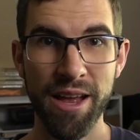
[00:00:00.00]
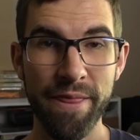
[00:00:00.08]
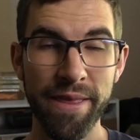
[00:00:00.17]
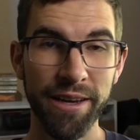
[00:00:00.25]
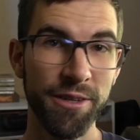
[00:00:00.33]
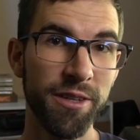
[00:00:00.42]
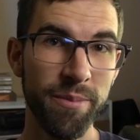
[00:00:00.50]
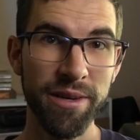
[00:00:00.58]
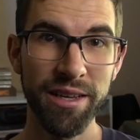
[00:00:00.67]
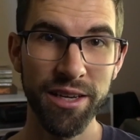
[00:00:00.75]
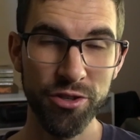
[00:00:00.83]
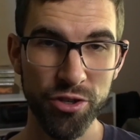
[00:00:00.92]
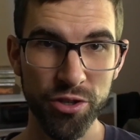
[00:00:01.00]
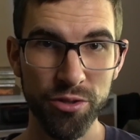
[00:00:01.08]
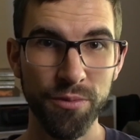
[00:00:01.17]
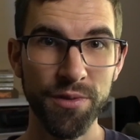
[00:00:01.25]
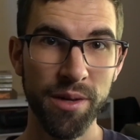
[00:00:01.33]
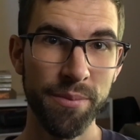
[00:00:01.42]
That could be an
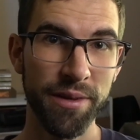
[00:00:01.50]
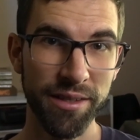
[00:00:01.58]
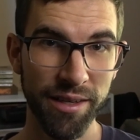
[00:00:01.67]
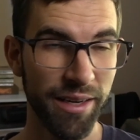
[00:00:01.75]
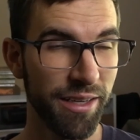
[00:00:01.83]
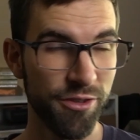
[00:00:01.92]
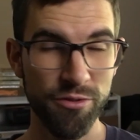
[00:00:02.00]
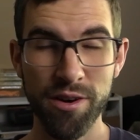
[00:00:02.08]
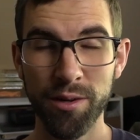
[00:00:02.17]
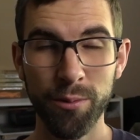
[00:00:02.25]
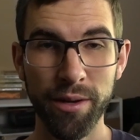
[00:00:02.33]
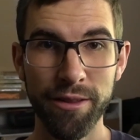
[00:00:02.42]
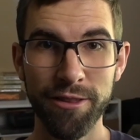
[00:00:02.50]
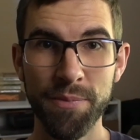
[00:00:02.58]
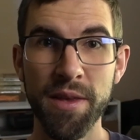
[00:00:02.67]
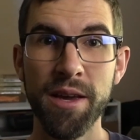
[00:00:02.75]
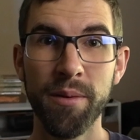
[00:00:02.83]
issue, something that I struggle with,